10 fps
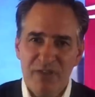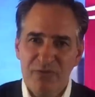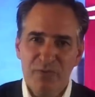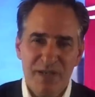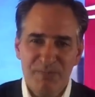
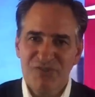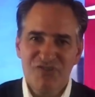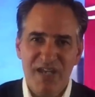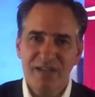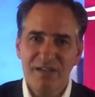
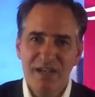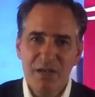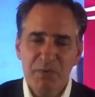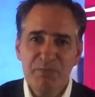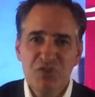3%
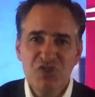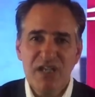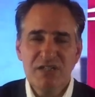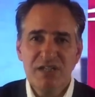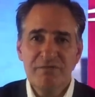with
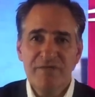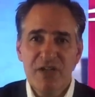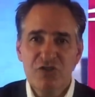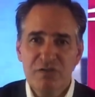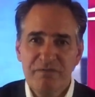projected
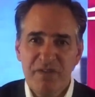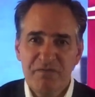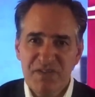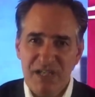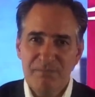inflation of
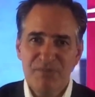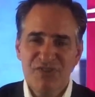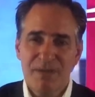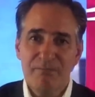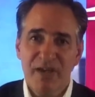
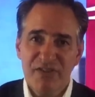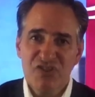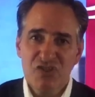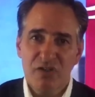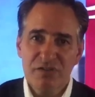15% by the
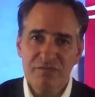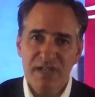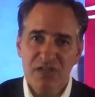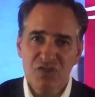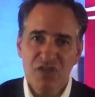start of
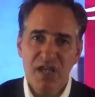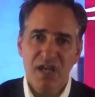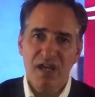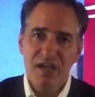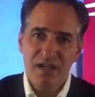next year?